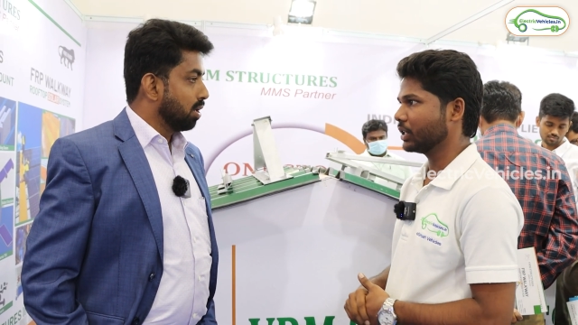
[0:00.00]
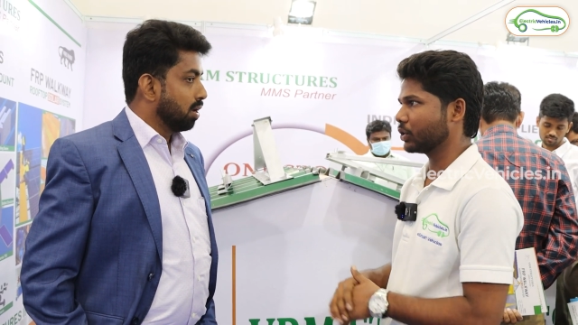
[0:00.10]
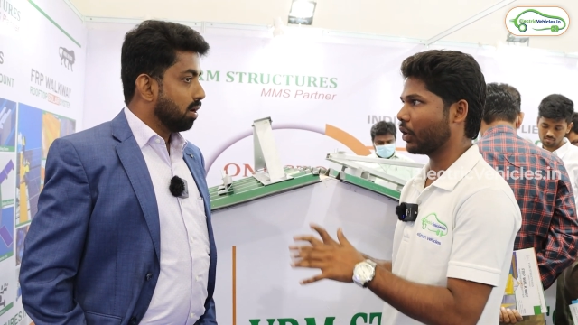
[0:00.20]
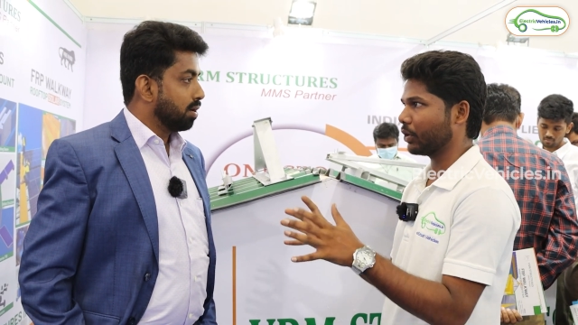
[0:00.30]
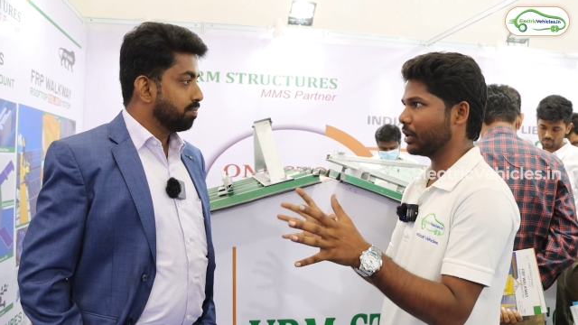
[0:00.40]

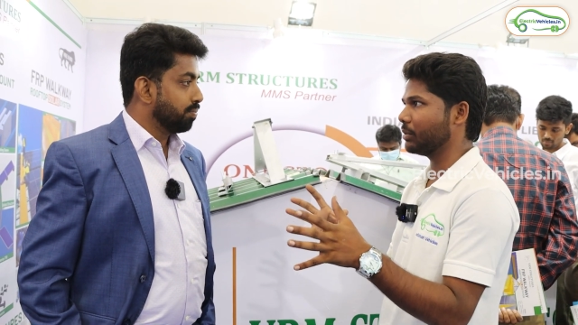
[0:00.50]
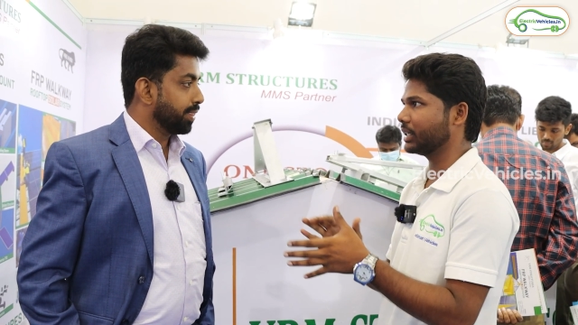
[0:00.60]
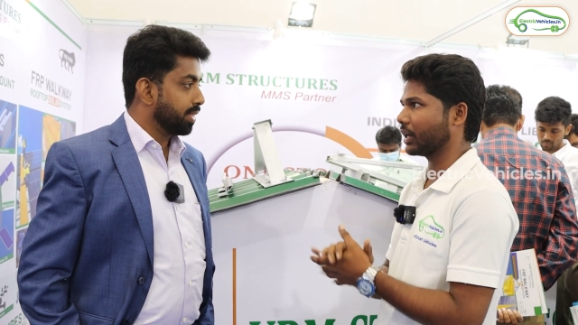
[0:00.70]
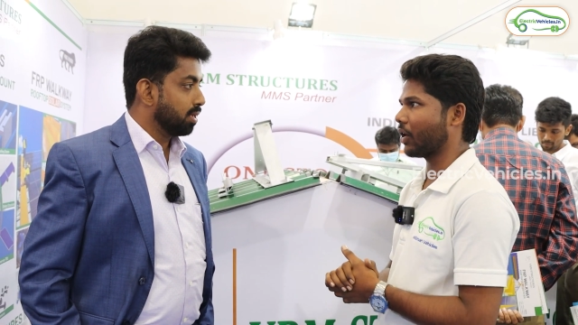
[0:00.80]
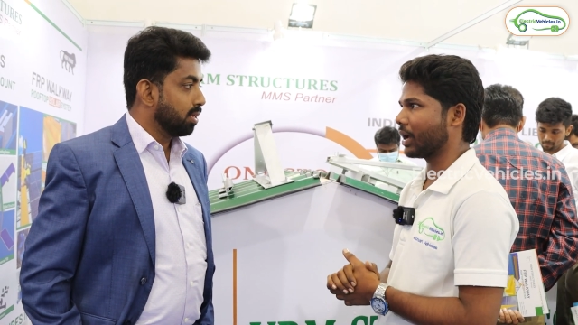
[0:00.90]
Speaker 1: so what will be
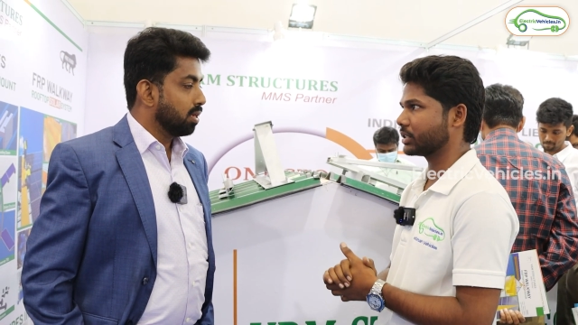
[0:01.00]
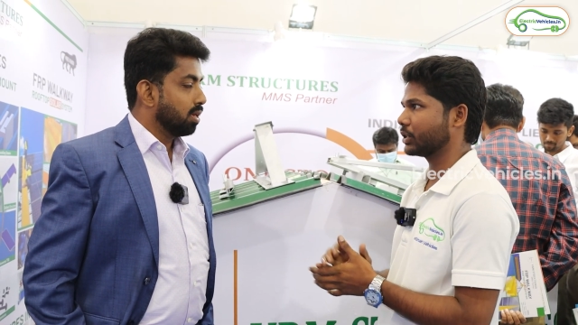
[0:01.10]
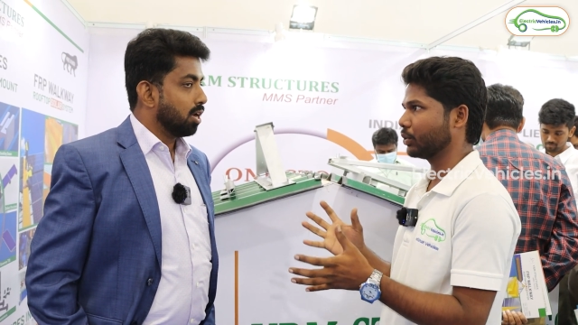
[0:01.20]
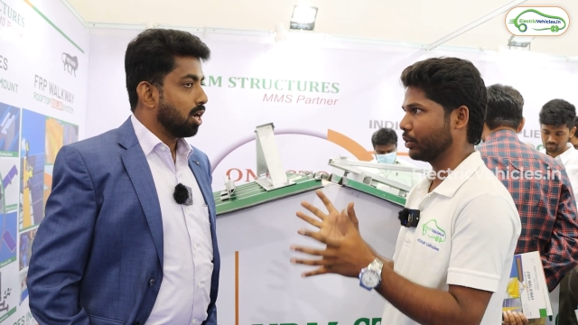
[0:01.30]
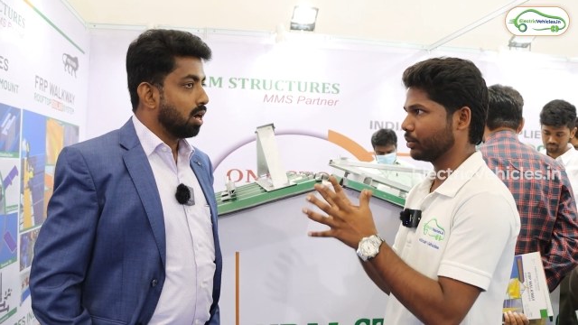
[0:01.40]
the cost
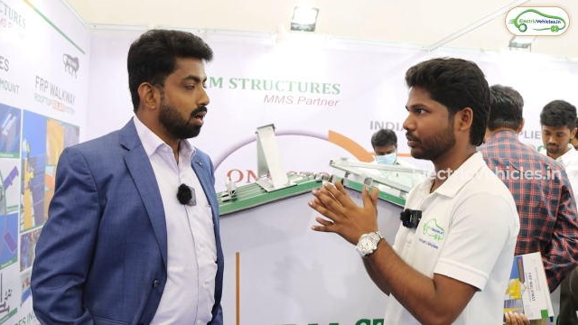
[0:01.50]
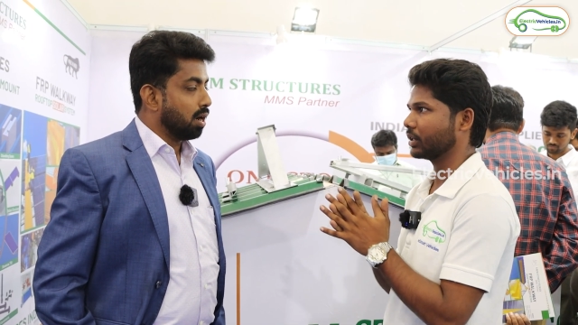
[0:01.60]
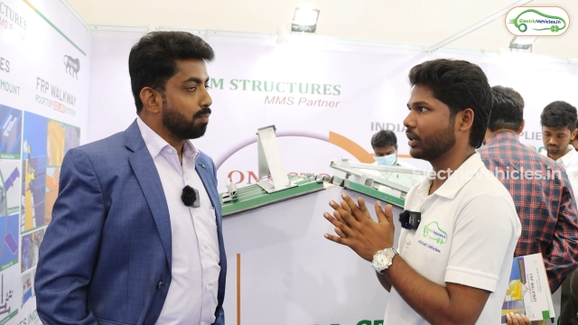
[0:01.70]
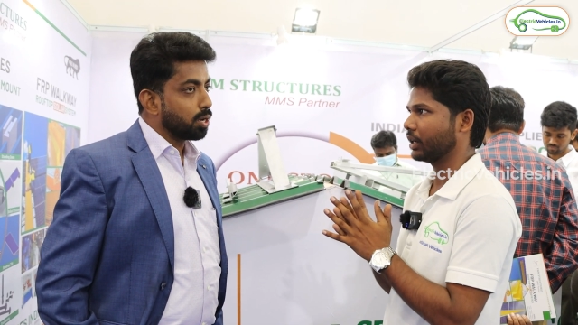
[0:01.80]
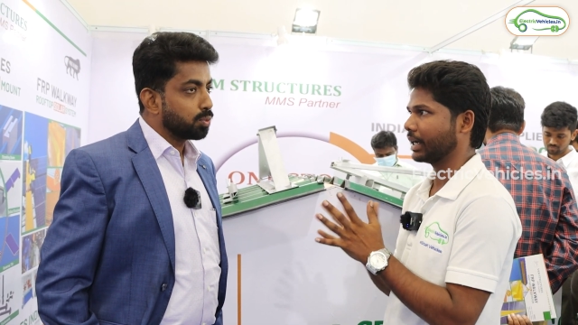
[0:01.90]
to
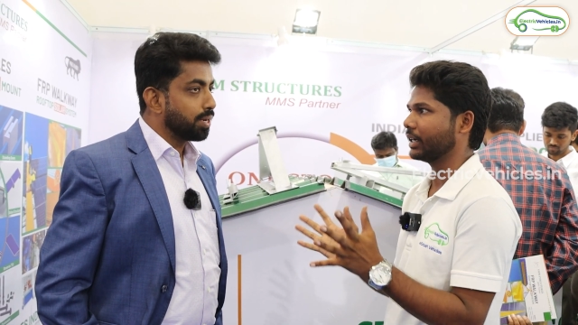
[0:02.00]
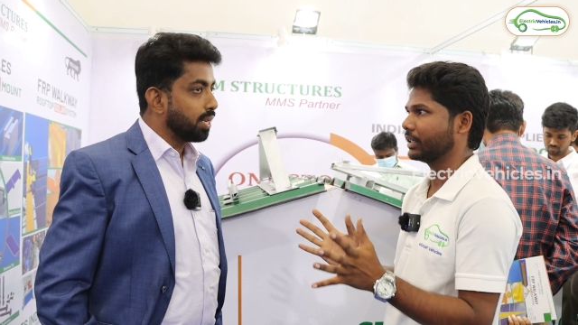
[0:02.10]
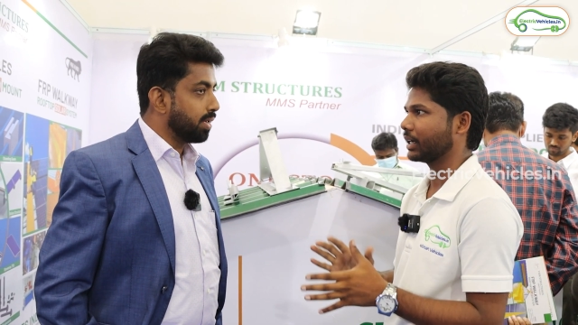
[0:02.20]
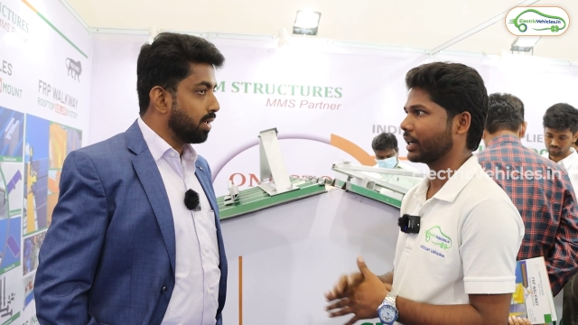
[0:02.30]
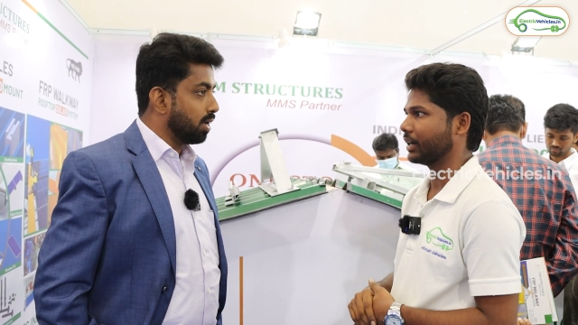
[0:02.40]
approximately?